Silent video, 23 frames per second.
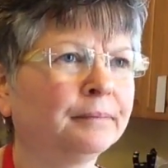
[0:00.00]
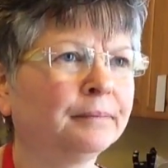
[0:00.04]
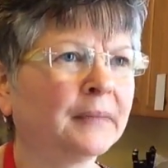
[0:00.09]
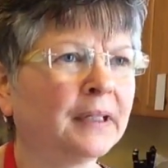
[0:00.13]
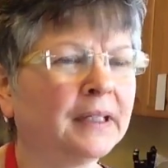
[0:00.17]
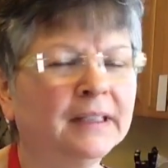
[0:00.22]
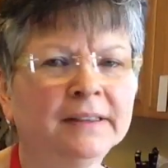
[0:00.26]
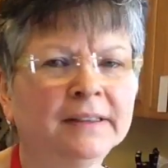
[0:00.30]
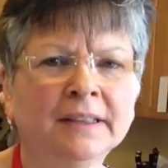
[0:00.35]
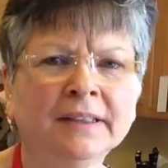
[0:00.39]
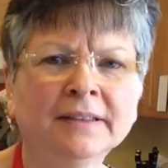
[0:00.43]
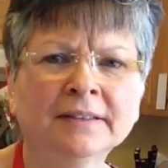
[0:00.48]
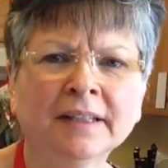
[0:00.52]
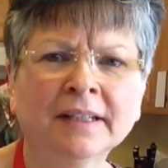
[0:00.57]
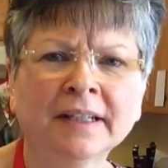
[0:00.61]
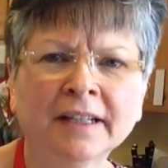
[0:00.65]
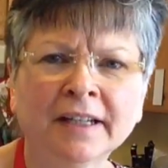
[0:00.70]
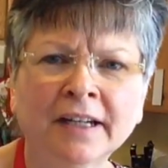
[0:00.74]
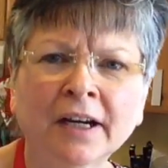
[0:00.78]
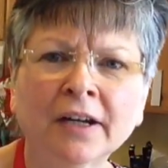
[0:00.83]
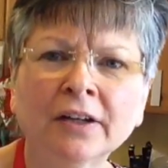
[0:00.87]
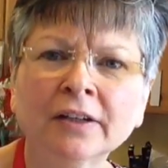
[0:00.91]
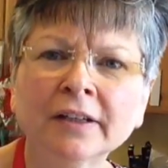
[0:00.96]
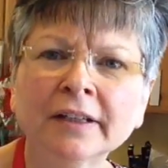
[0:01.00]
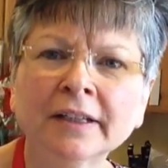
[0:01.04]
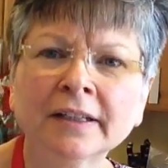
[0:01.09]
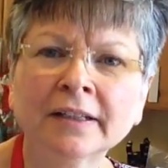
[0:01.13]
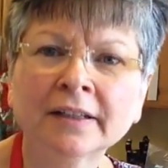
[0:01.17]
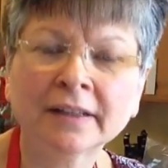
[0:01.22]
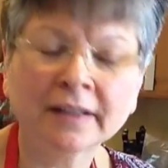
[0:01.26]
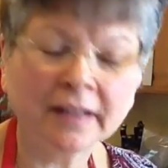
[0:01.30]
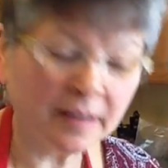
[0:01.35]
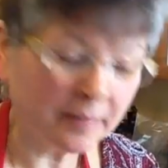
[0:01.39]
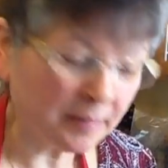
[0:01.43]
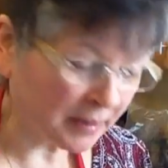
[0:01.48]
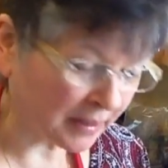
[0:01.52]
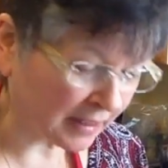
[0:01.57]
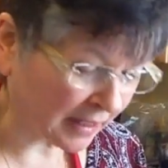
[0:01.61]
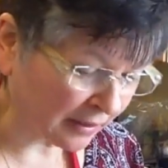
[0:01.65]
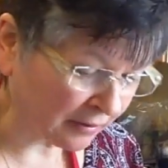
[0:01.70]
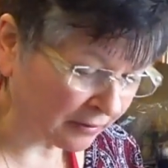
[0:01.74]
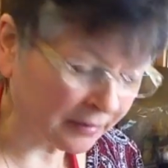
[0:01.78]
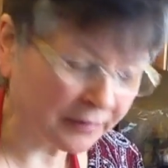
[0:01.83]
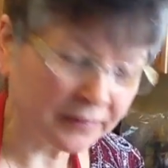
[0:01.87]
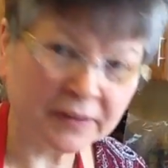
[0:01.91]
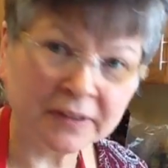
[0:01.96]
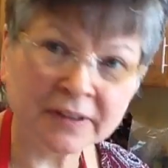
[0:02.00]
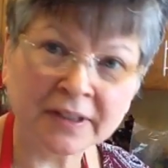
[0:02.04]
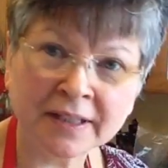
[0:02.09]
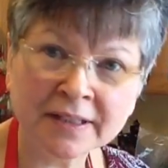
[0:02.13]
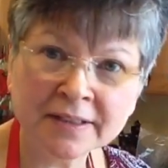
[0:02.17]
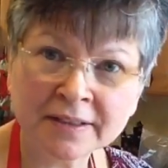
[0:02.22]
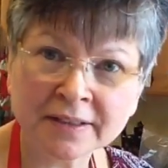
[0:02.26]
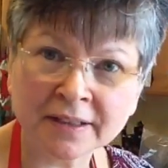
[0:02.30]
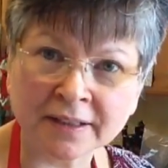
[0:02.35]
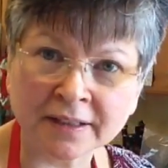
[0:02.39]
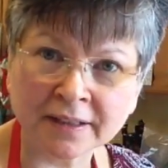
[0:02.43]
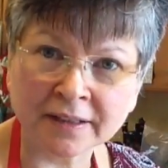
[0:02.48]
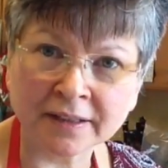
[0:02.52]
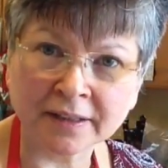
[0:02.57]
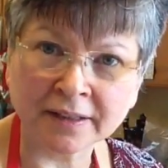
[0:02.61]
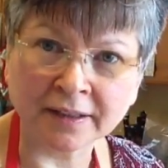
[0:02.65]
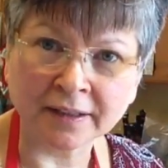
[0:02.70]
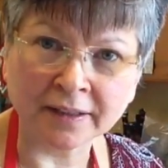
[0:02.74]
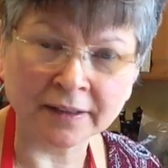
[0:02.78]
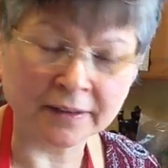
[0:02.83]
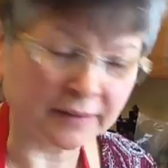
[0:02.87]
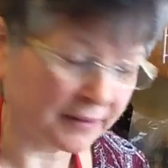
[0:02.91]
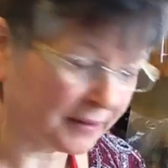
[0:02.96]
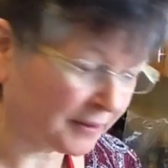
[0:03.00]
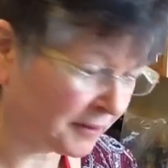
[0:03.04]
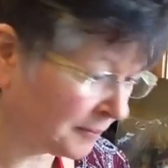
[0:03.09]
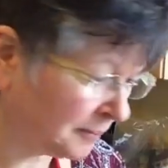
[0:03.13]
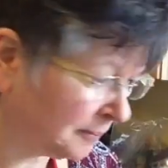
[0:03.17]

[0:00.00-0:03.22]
It tastes like garlic and lemon. I don't even taste anything else.